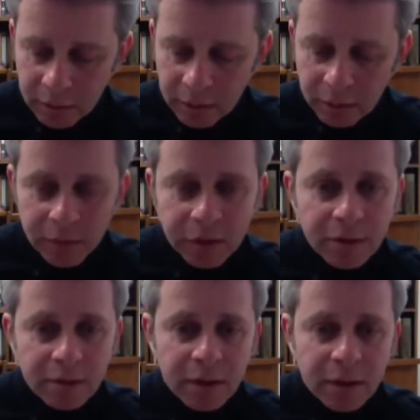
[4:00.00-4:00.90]
to human
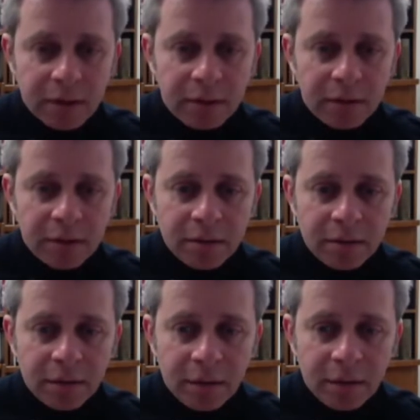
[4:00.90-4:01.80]
societies
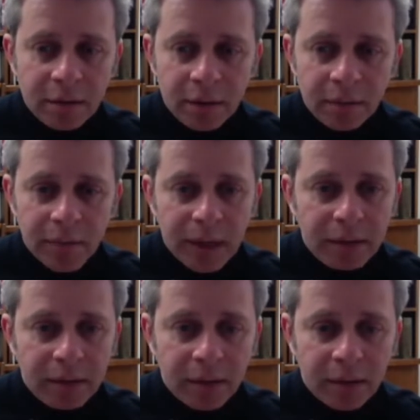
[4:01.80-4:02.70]
in many
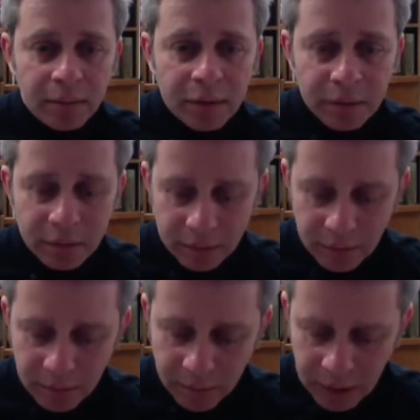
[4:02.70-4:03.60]
times
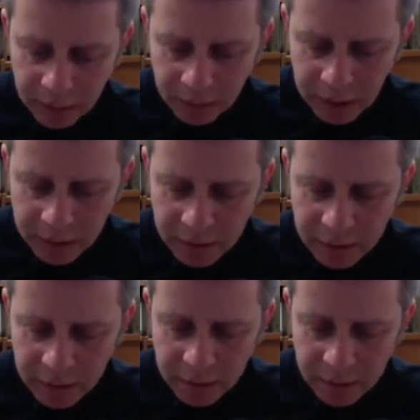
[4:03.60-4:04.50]
and many
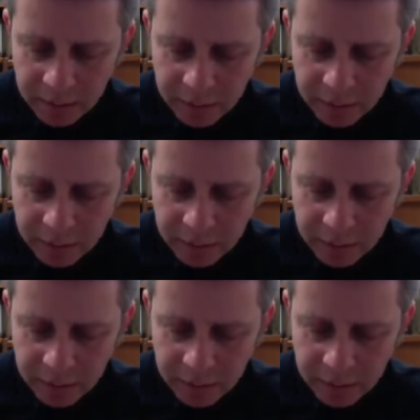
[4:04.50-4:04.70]
places,